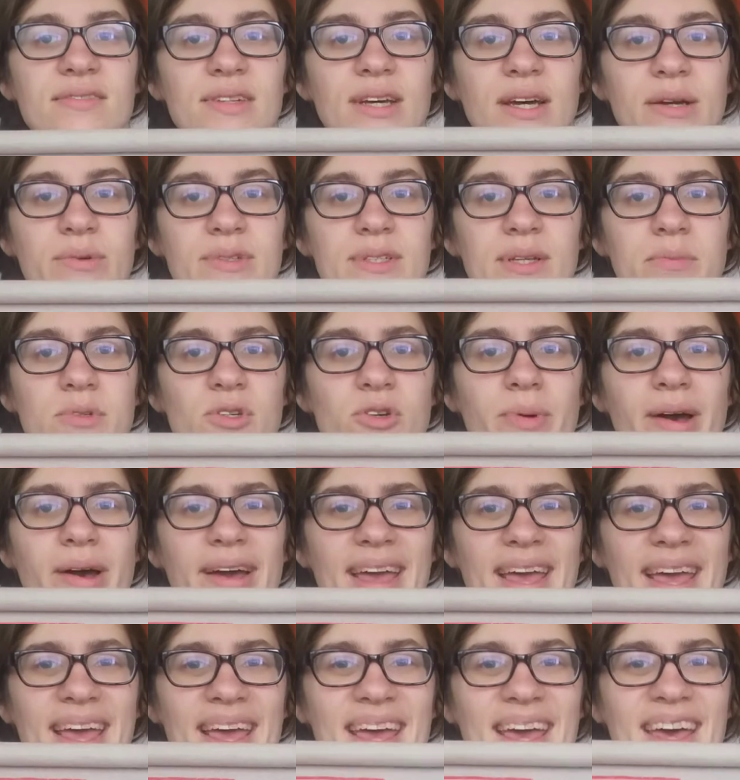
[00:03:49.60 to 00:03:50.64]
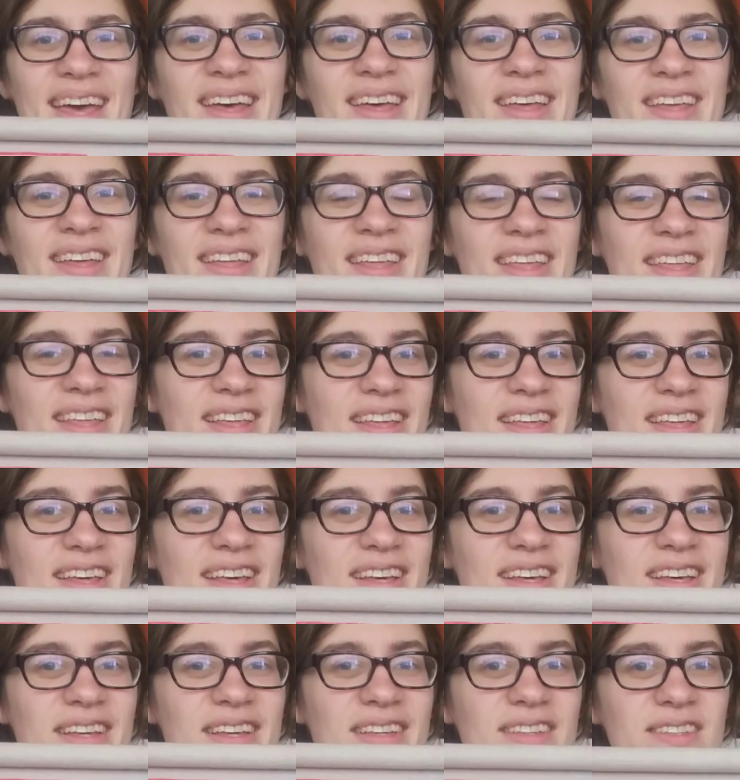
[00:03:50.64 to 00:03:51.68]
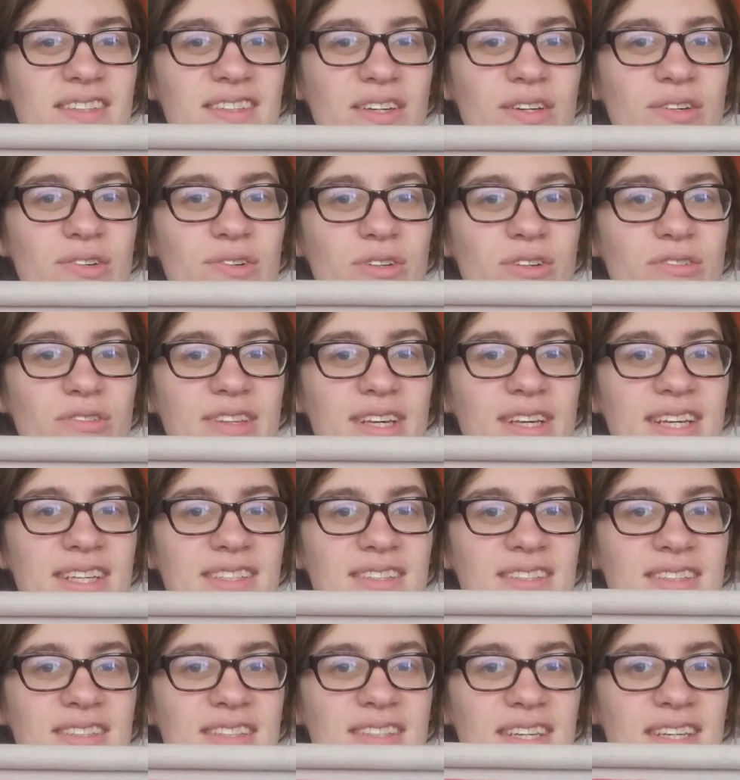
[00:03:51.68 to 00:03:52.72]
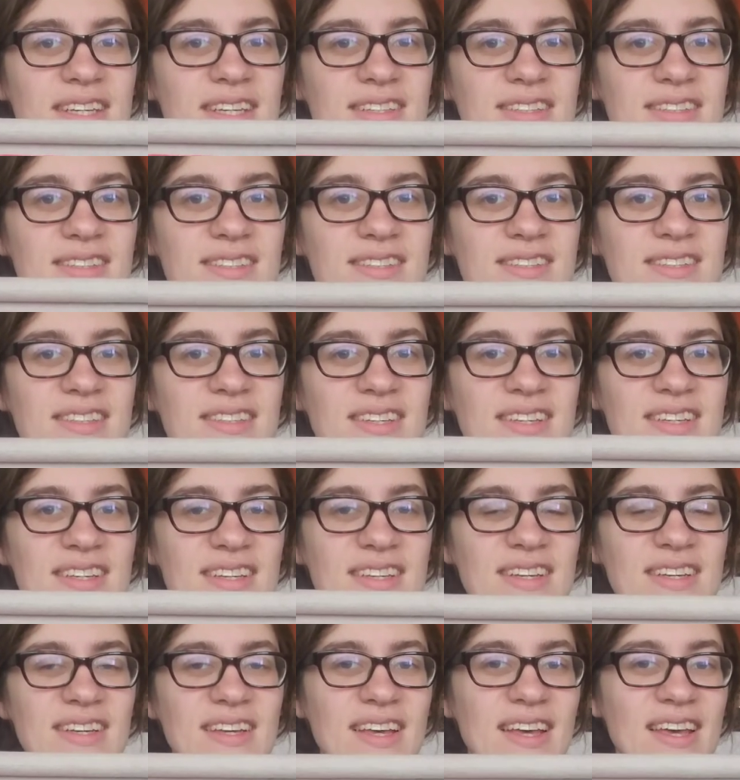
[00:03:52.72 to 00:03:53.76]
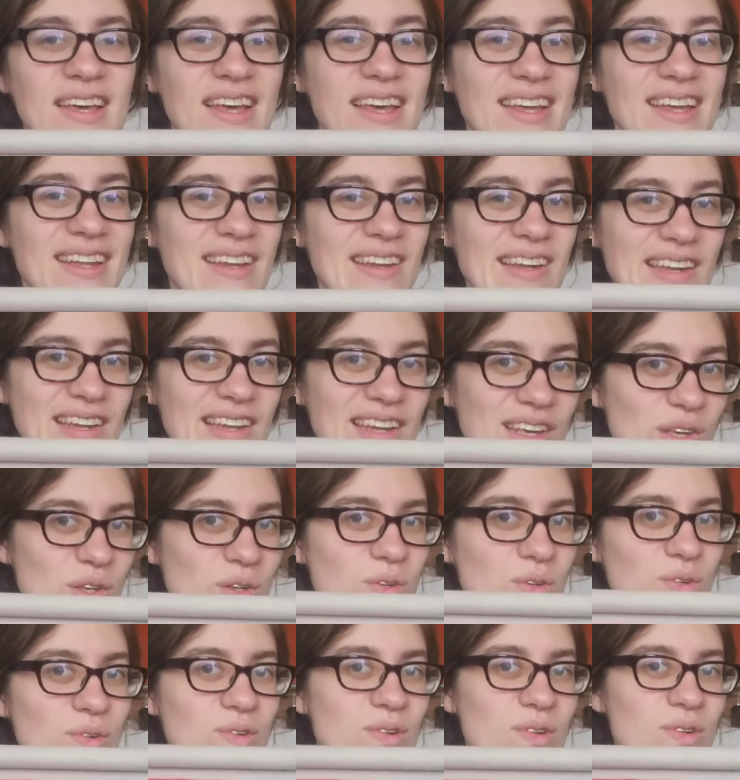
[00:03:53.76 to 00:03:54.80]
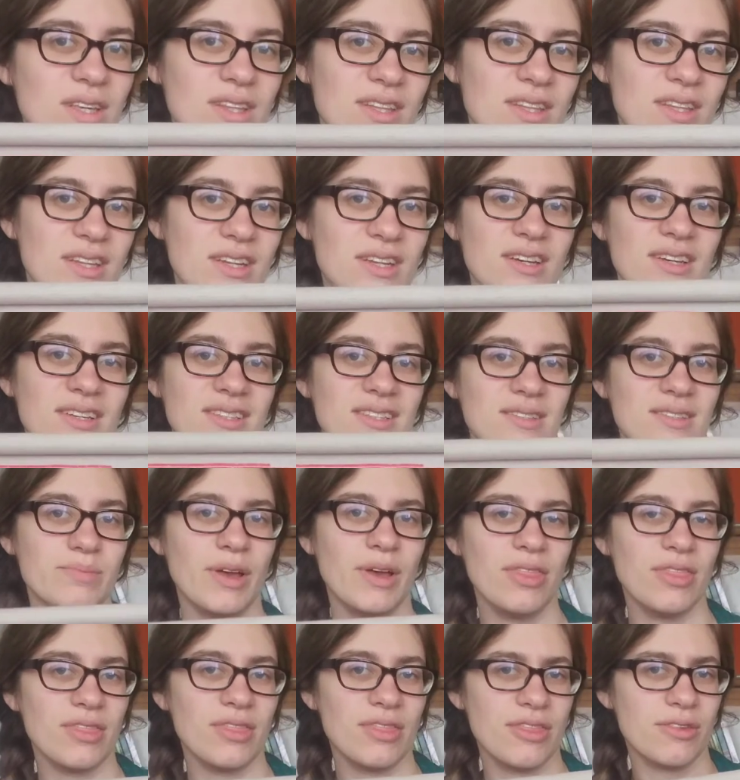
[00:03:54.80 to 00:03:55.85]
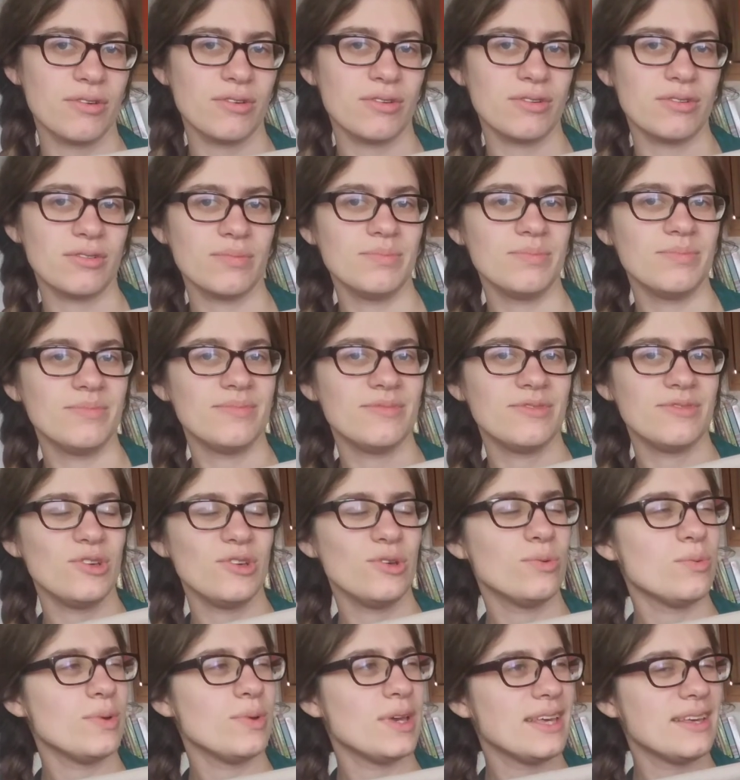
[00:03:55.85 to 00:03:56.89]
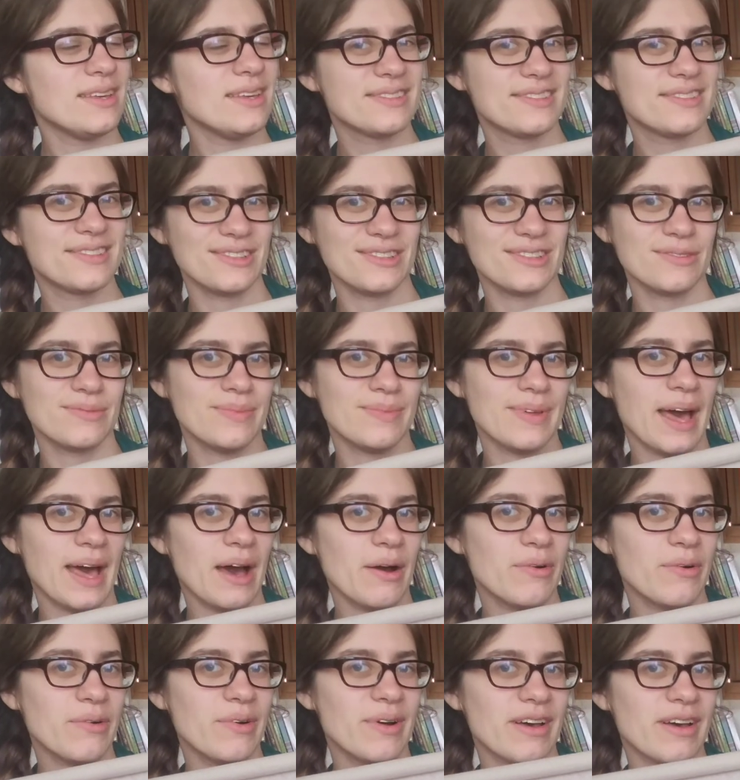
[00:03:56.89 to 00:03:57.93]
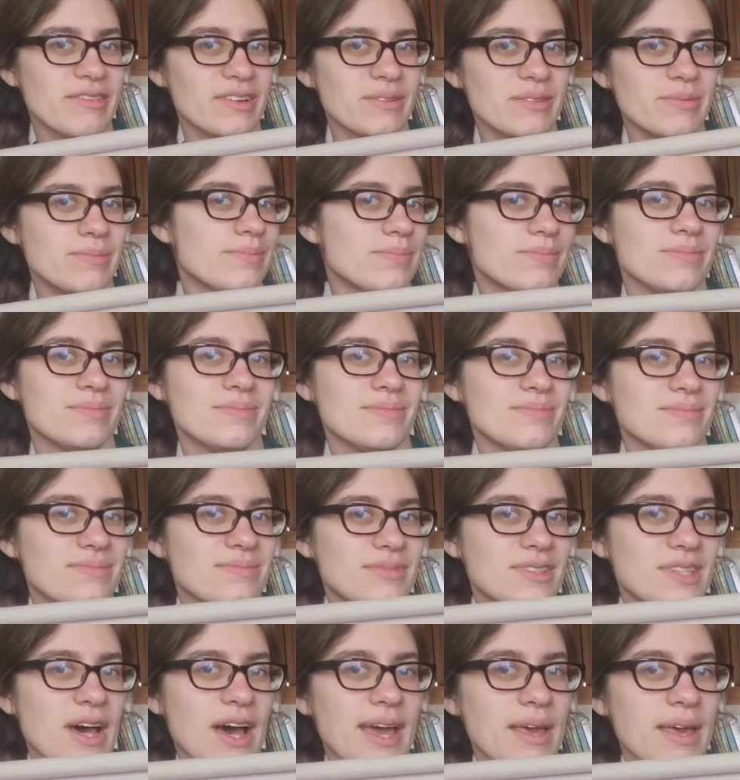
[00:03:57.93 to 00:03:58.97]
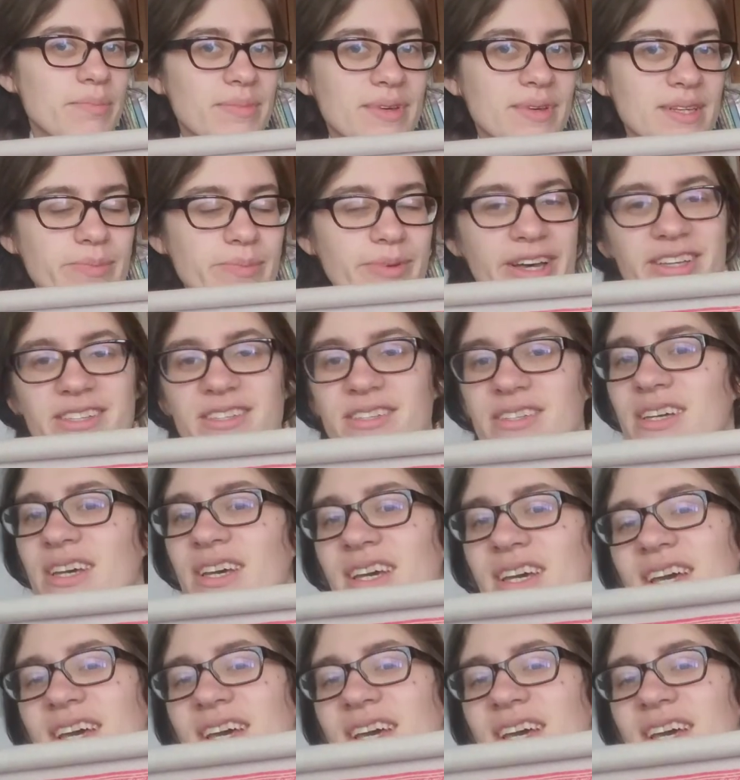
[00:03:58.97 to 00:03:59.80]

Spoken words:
was up to about here, and so all of this is new in the last month or few weeks or however time has passed.